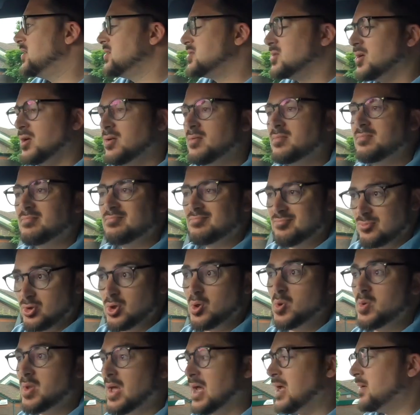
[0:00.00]
So
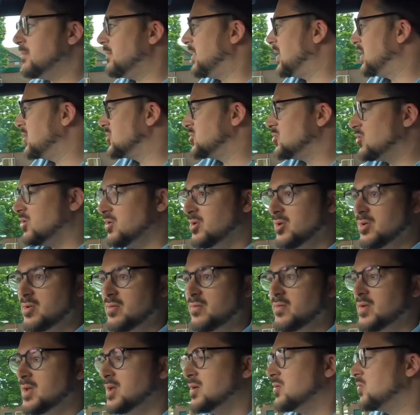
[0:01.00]
do that, make sure that the
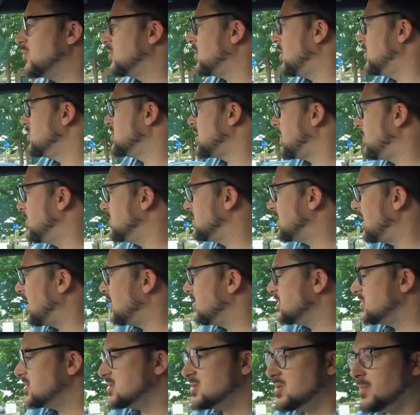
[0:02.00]
vehicle goes up and down
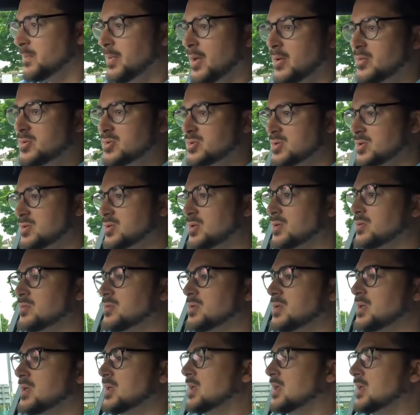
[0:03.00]
as it's supposed to do,